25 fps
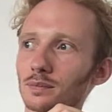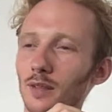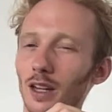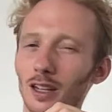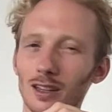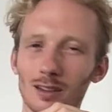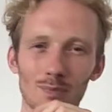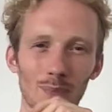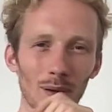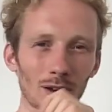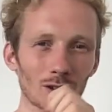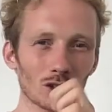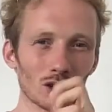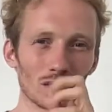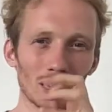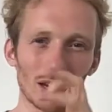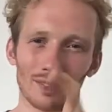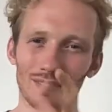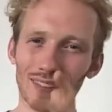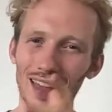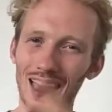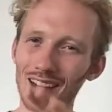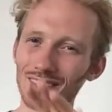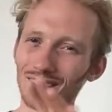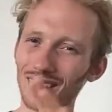Especially if
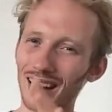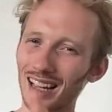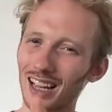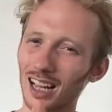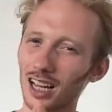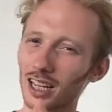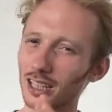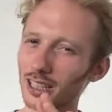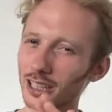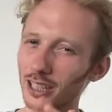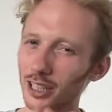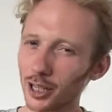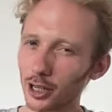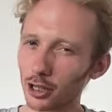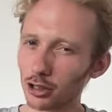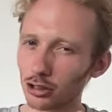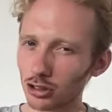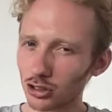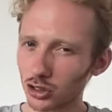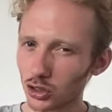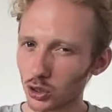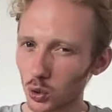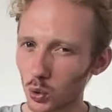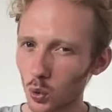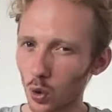they have like a
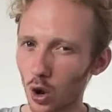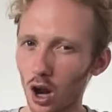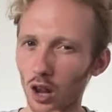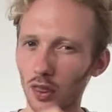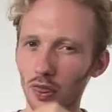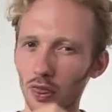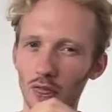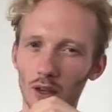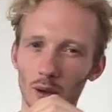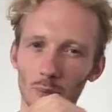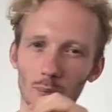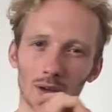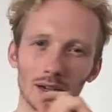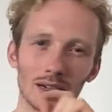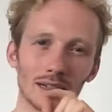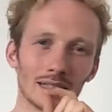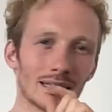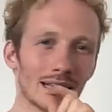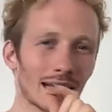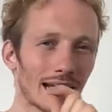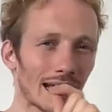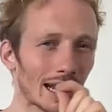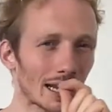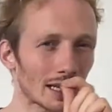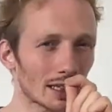year or two on
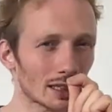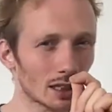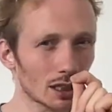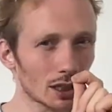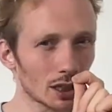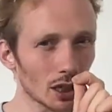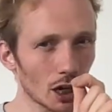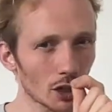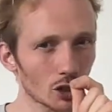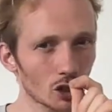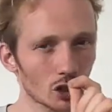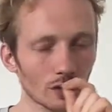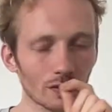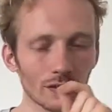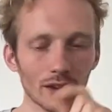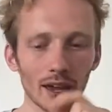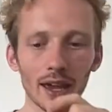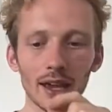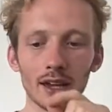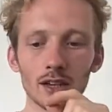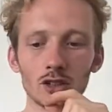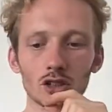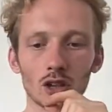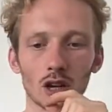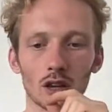them. They got a touch of
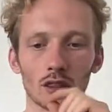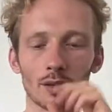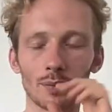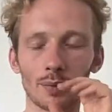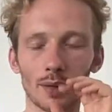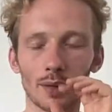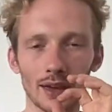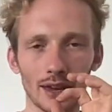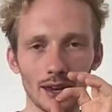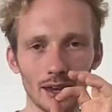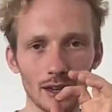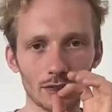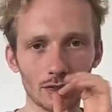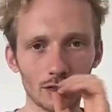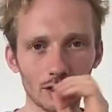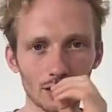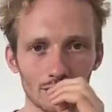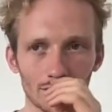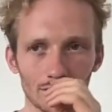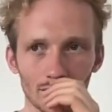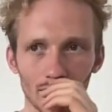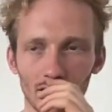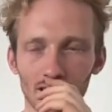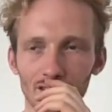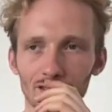age on them. They hit
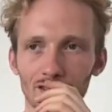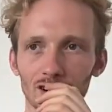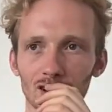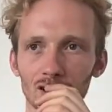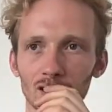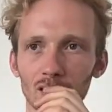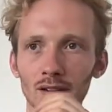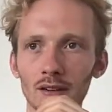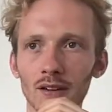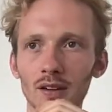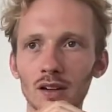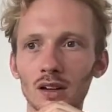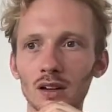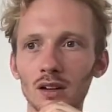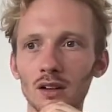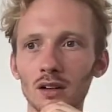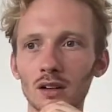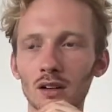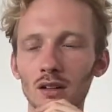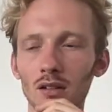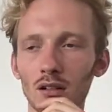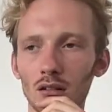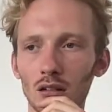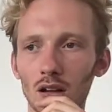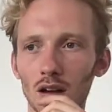this flavor.
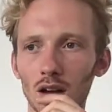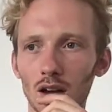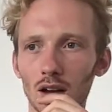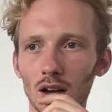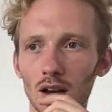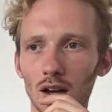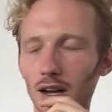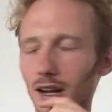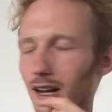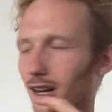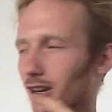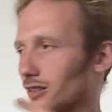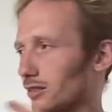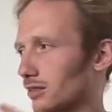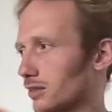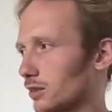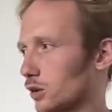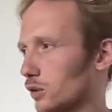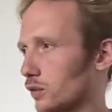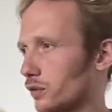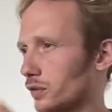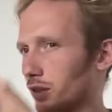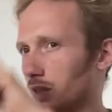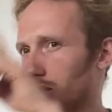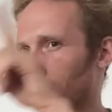I got a
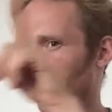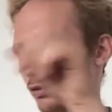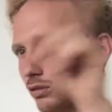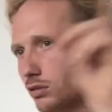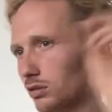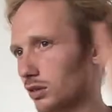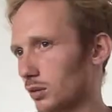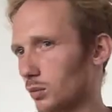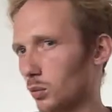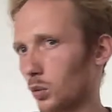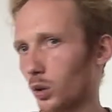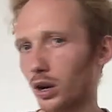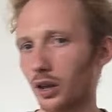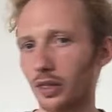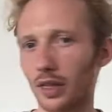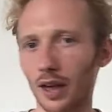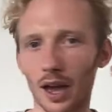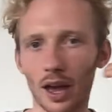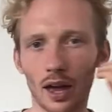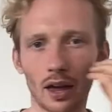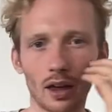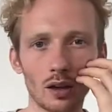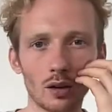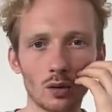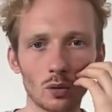Silver somewhere
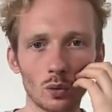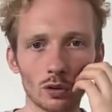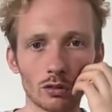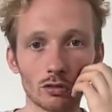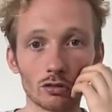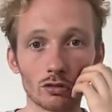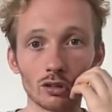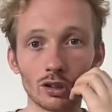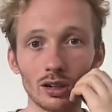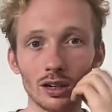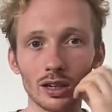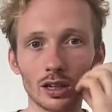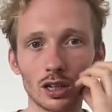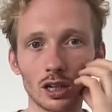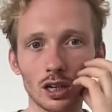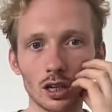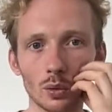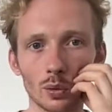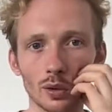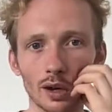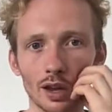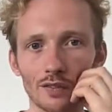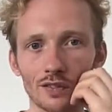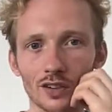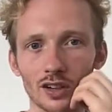that was really good
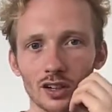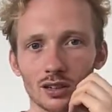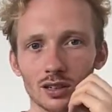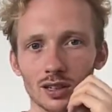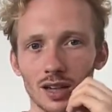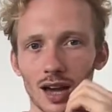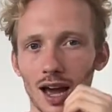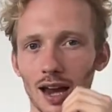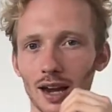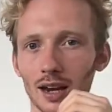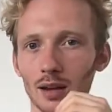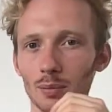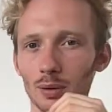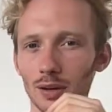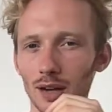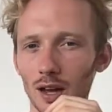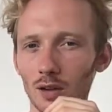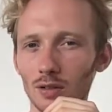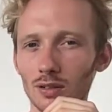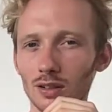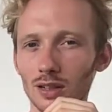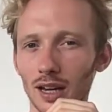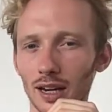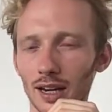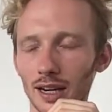when I first got it, but now
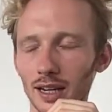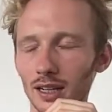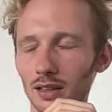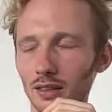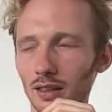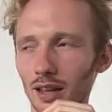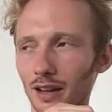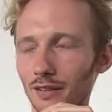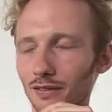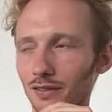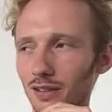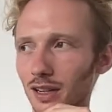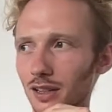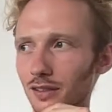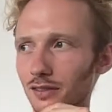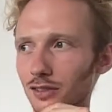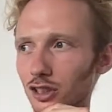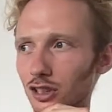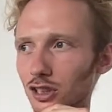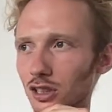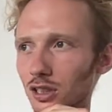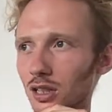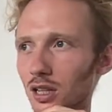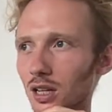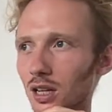it's kind of hitting that flavor.
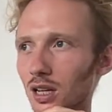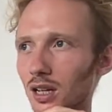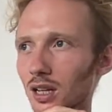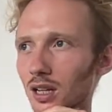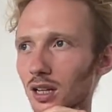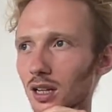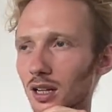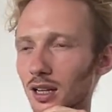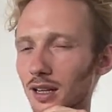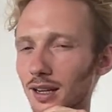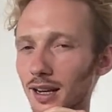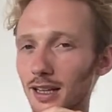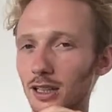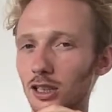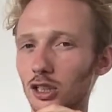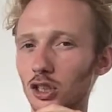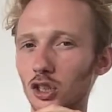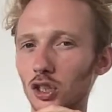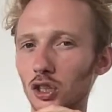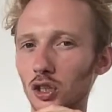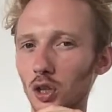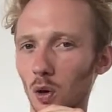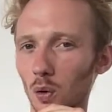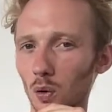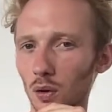I
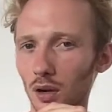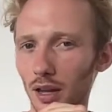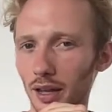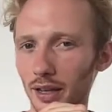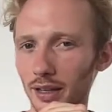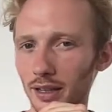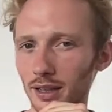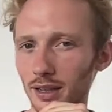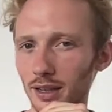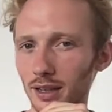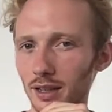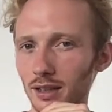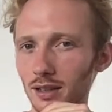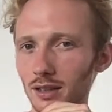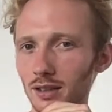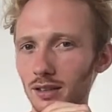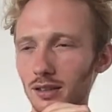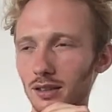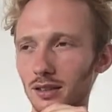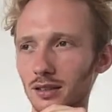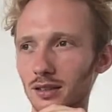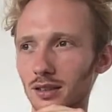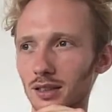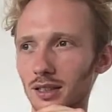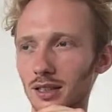don't like it.
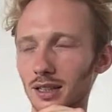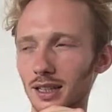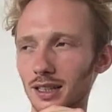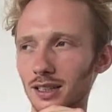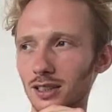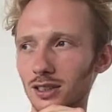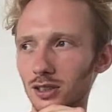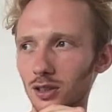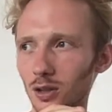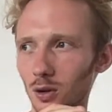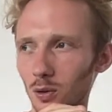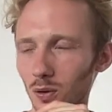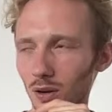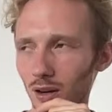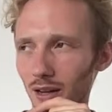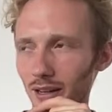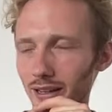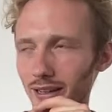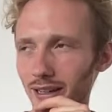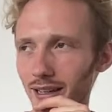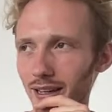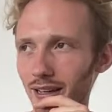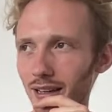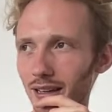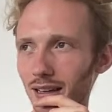Don't like
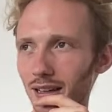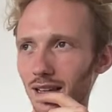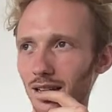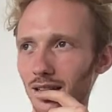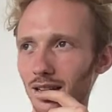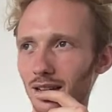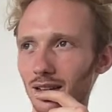it.